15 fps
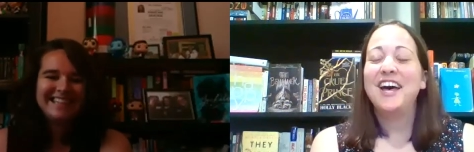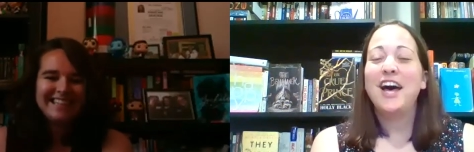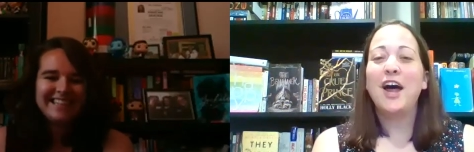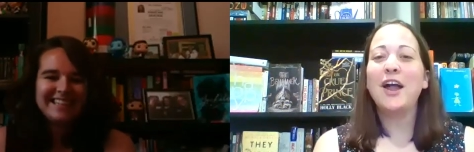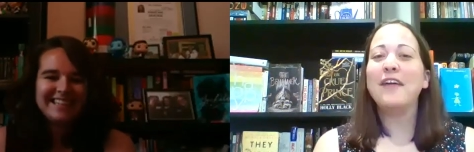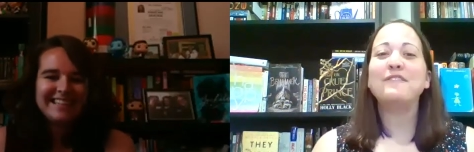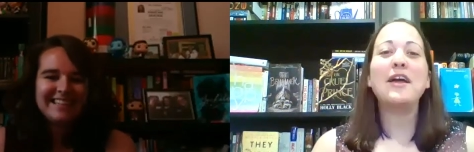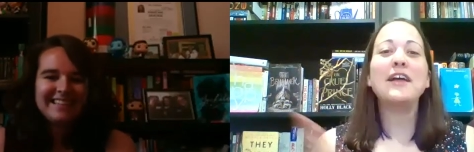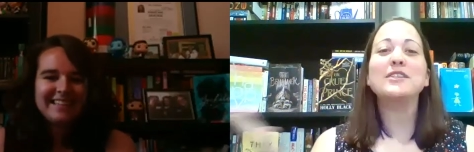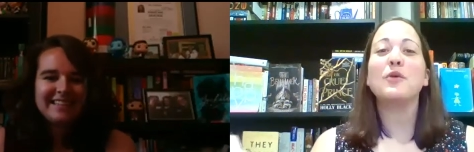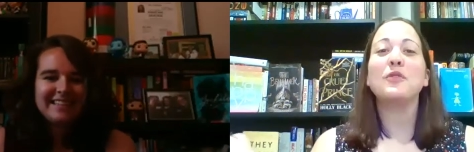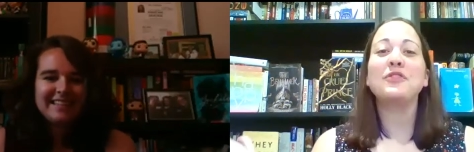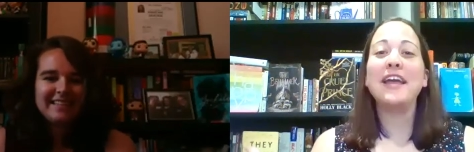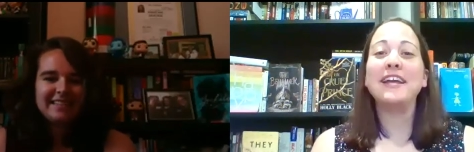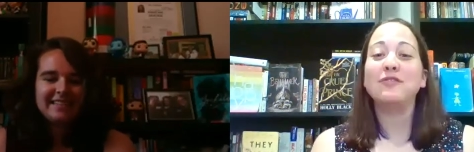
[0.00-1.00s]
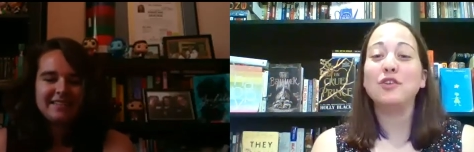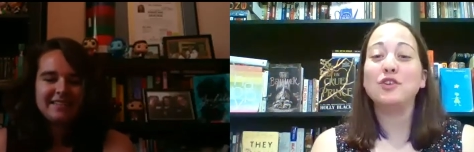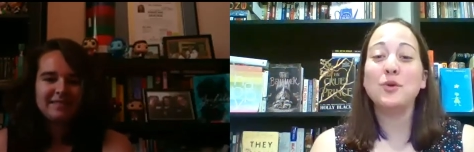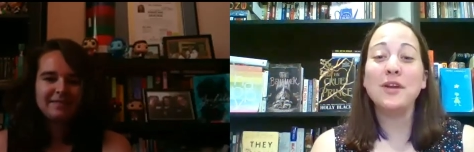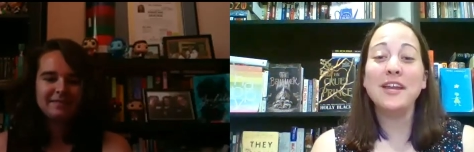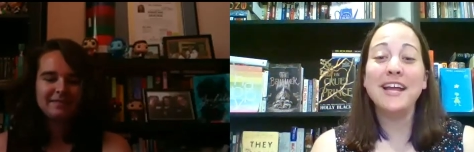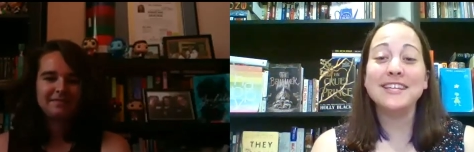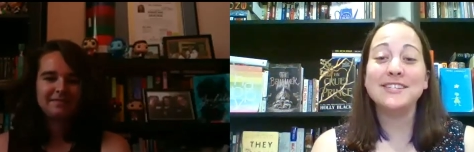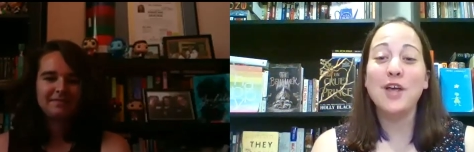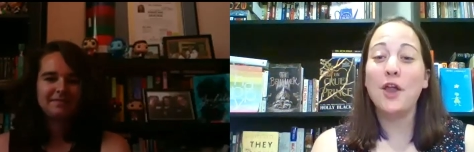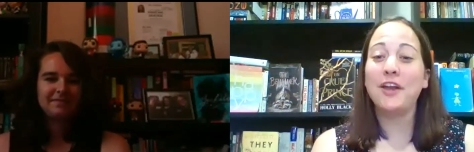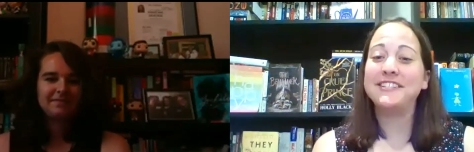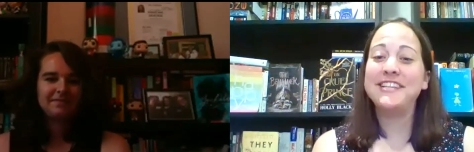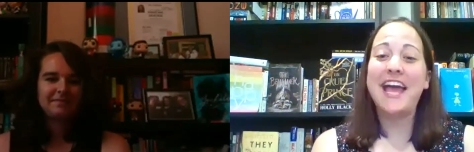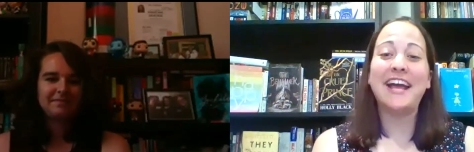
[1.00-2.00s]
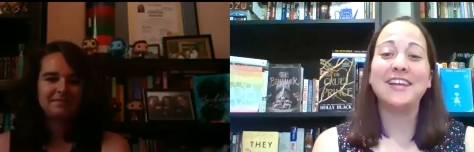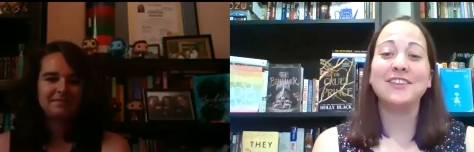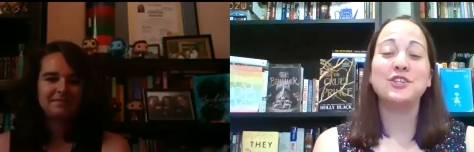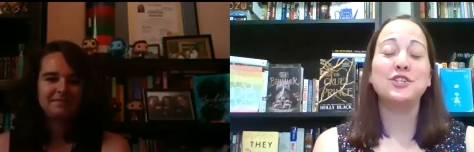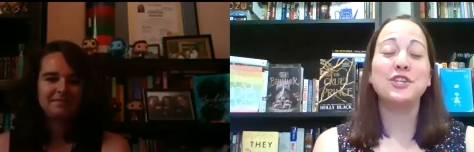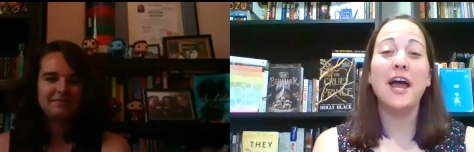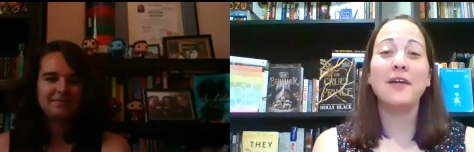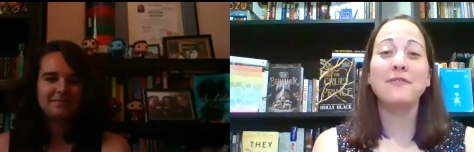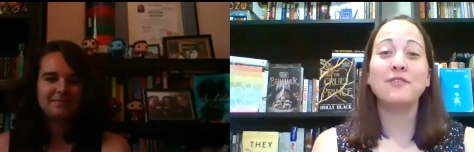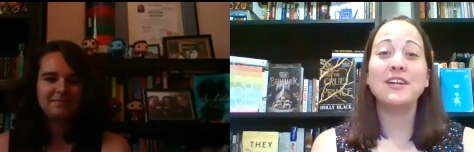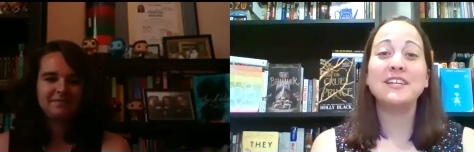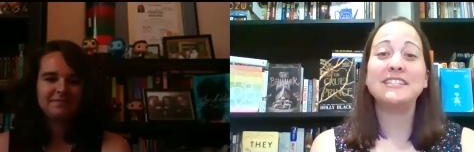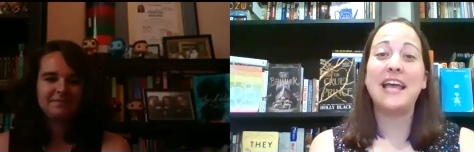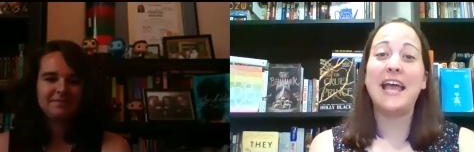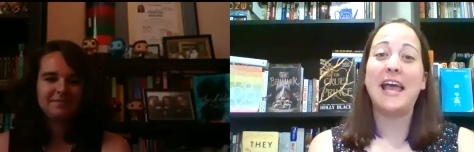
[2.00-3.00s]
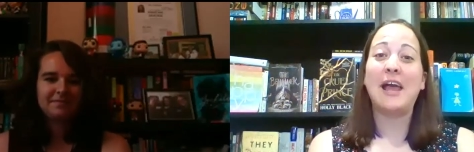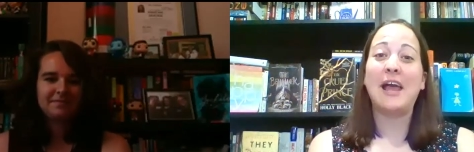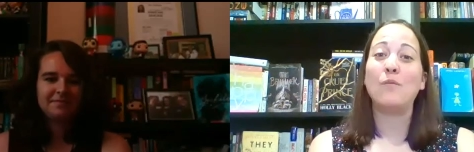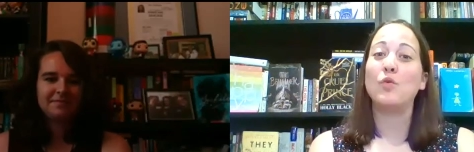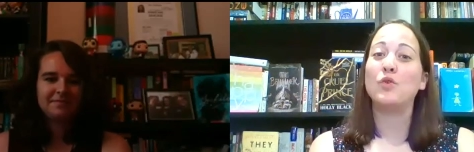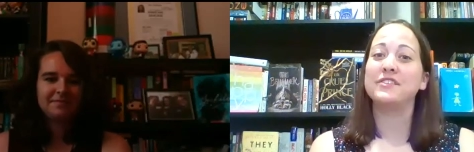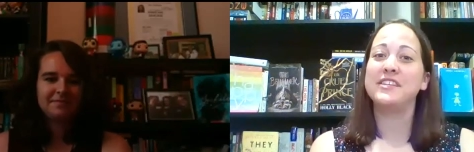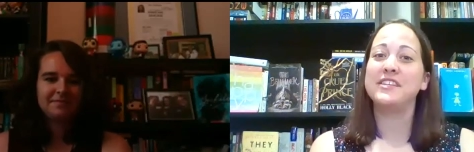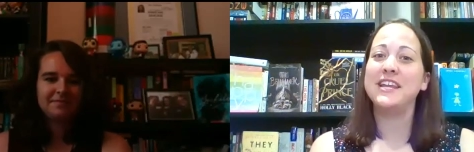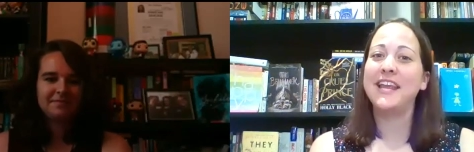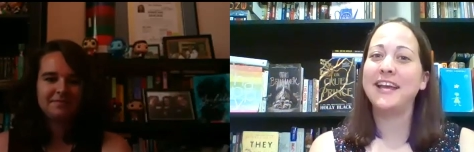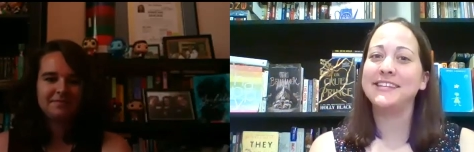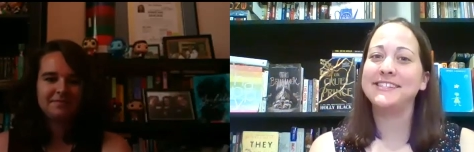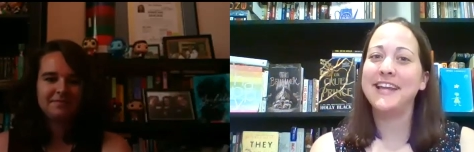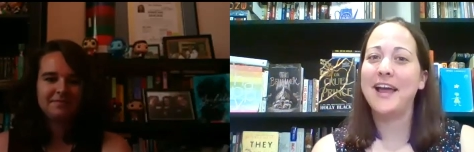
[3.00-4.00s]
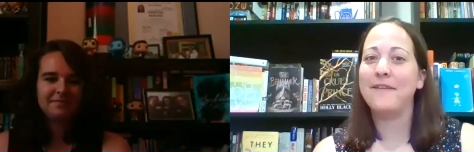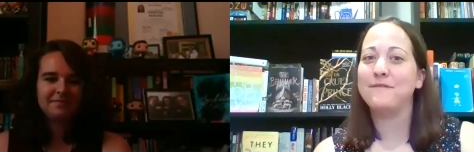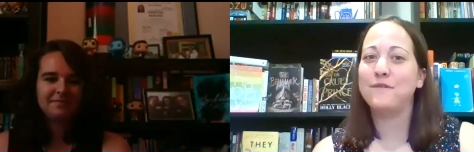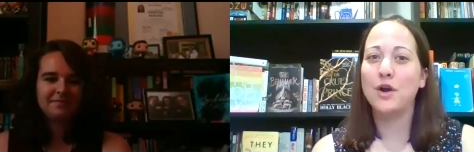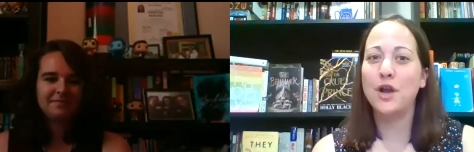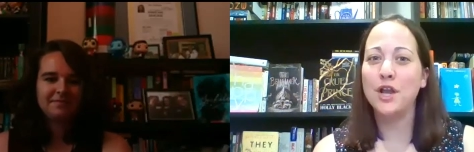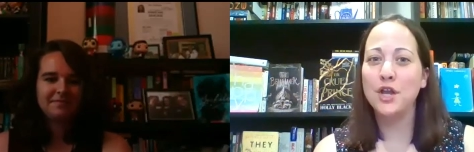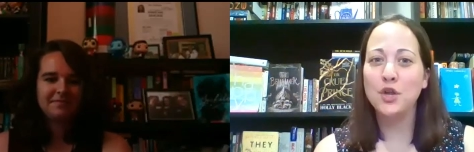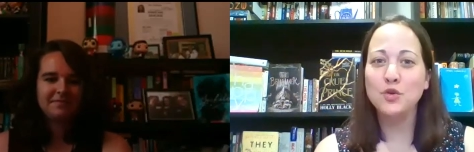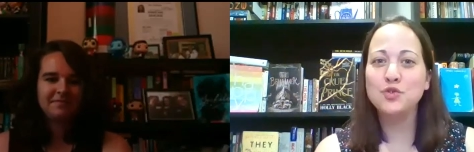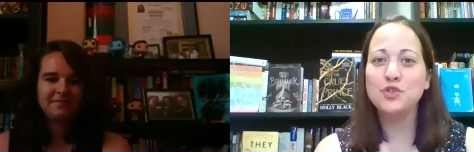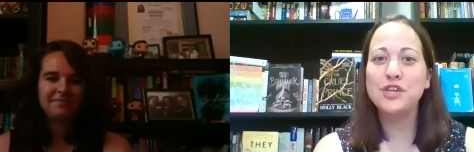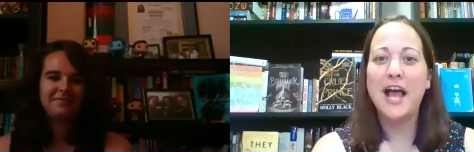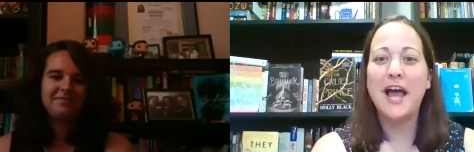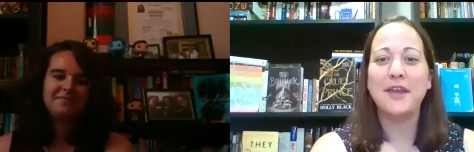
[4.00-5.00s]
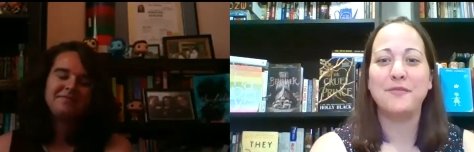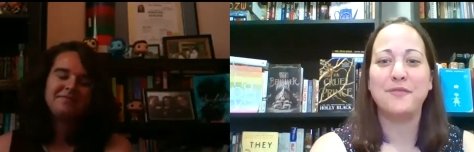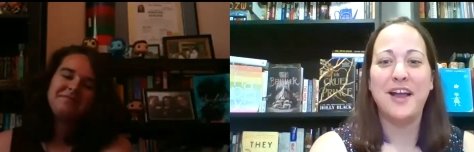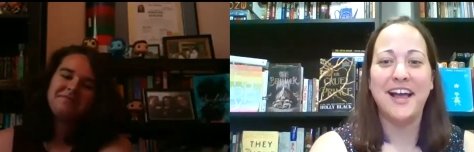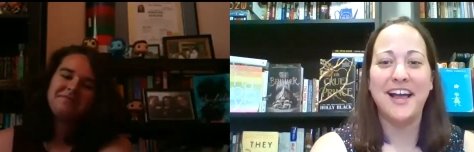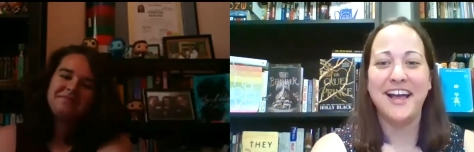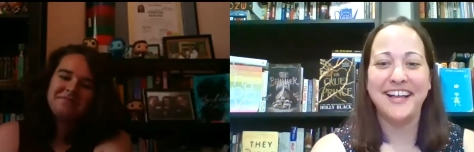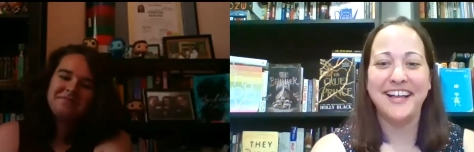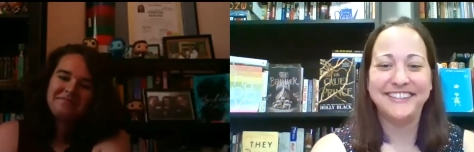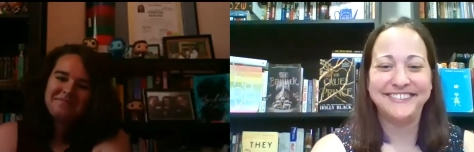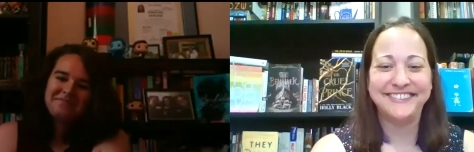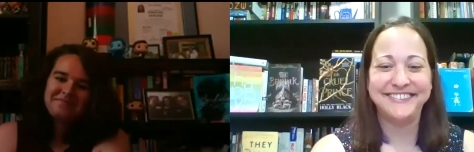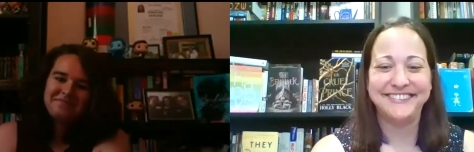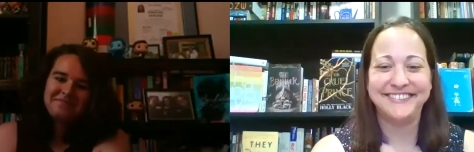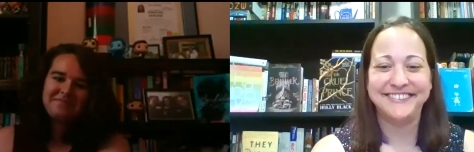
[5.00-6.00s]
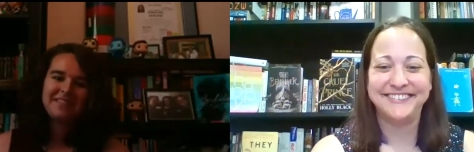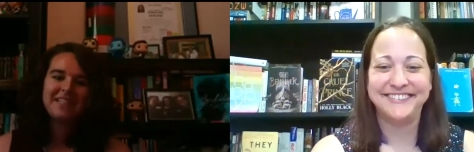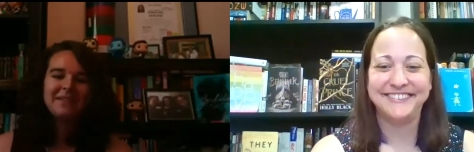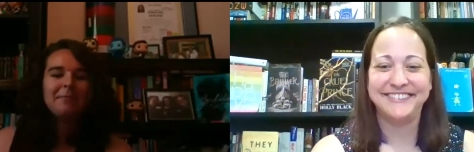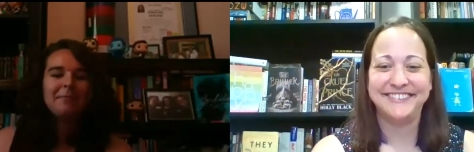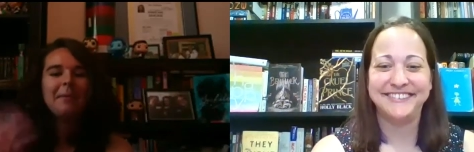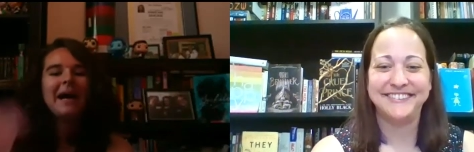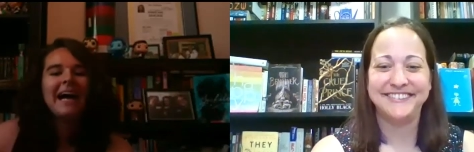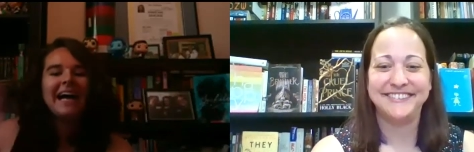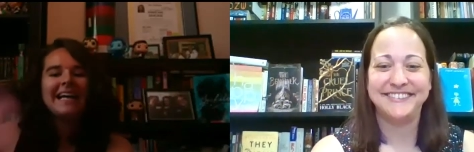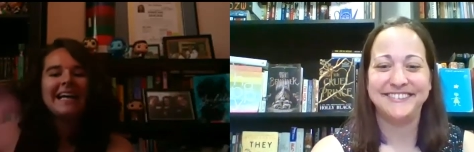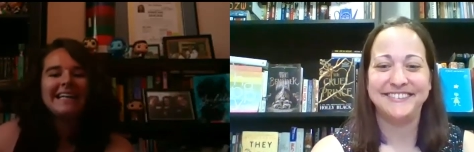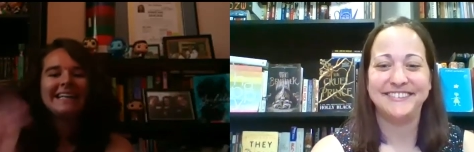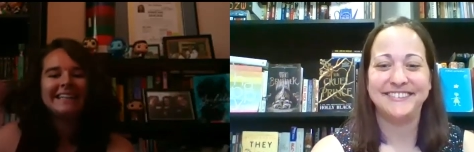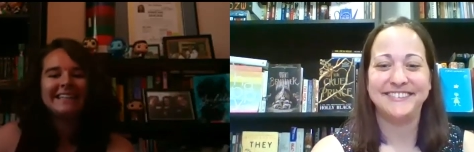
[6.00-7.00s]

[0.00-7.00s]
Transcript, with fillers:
Speaker 1: All right, friends. Well, thanks for joining us on Attack of the Genres, and we'll see you next time for a new genre.
Speaker 2: Bye.